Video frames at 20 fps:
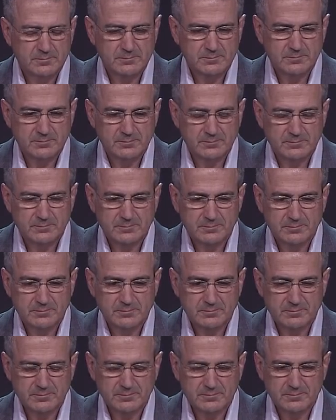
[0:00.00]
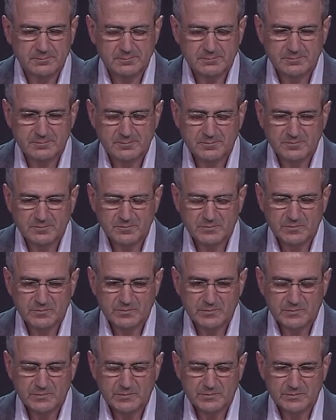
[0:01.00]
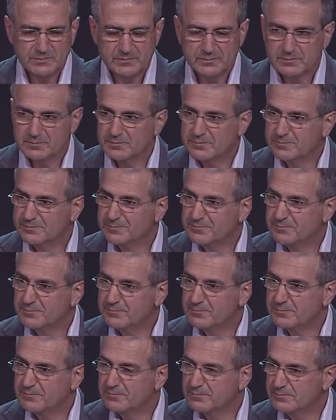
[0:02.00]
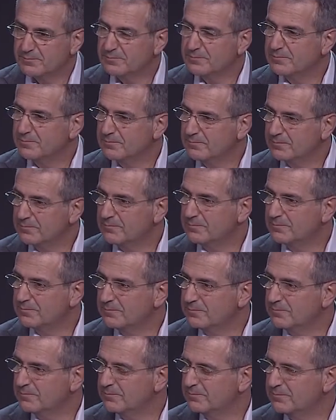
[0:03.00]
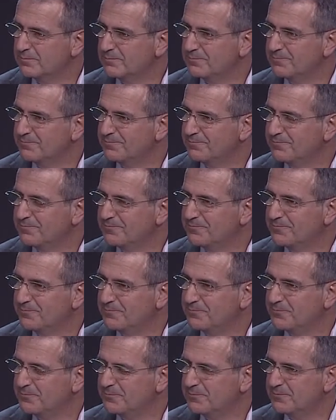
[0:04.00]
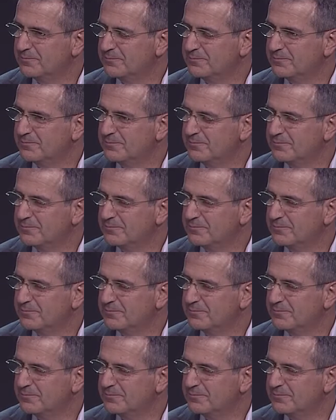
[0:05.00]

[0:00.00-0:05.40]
This person isn't speaking.